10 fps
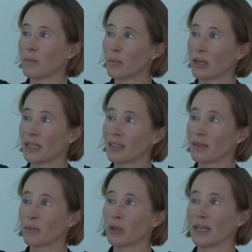
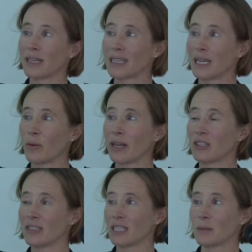putting
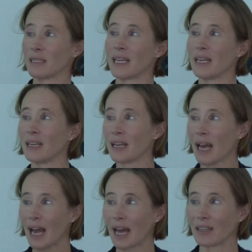attenuation systems in
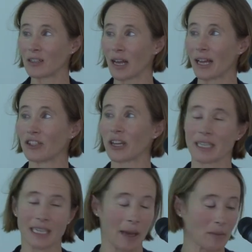and
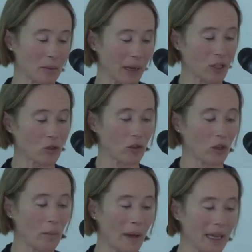check dams to making sure that
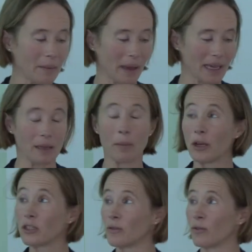you're making the
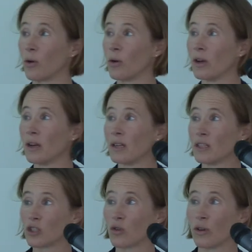most of your
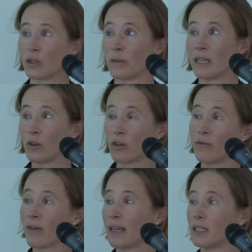storage within your
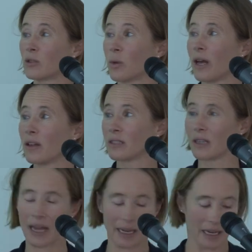conveyance swales,
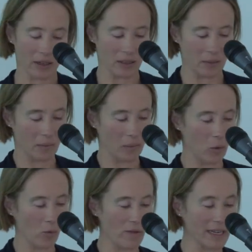and here is a
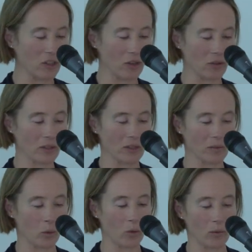more
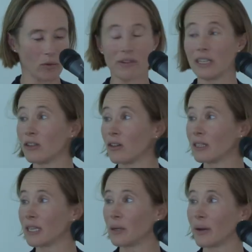regional
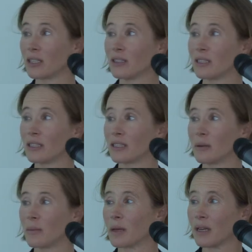attenuation
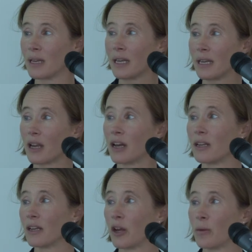system in
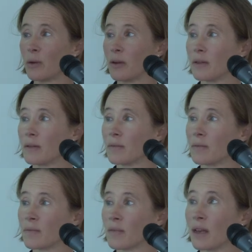an open
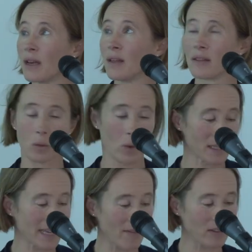thing.
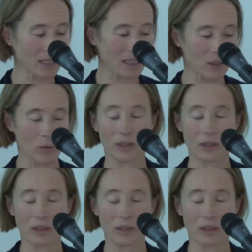Where's the evidence?